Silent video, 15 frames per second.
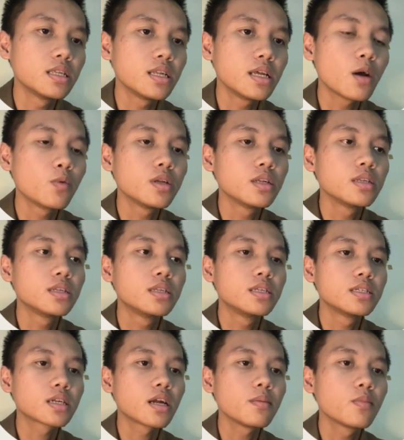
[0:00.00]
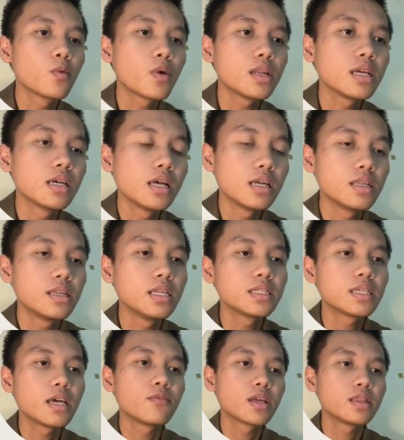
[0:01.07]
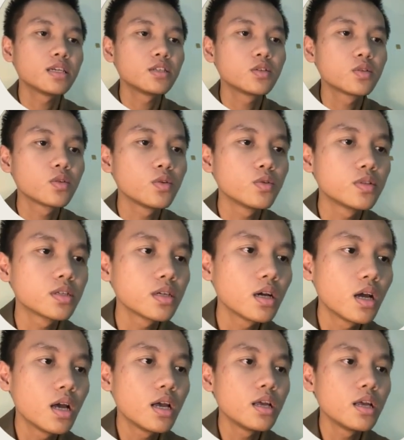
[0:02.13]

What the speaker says: Then I will describe one disadvantage to user